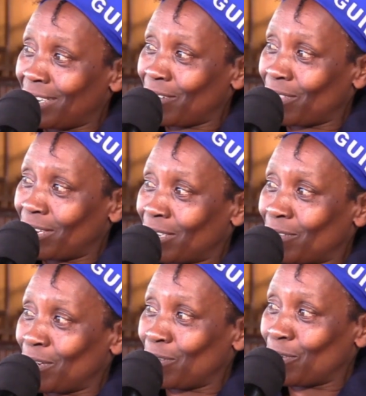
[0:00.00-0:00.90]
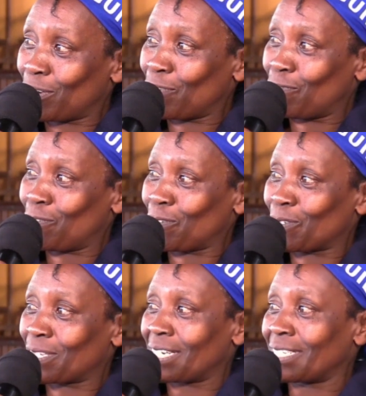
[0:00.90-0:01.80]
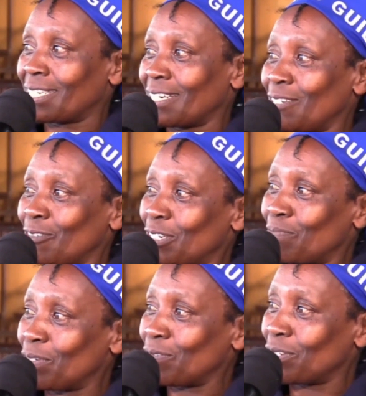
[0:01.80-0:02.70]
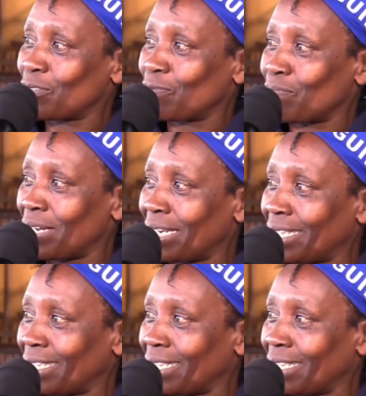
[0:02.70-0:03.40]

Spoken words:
now that you are looking for such a huge amount of money?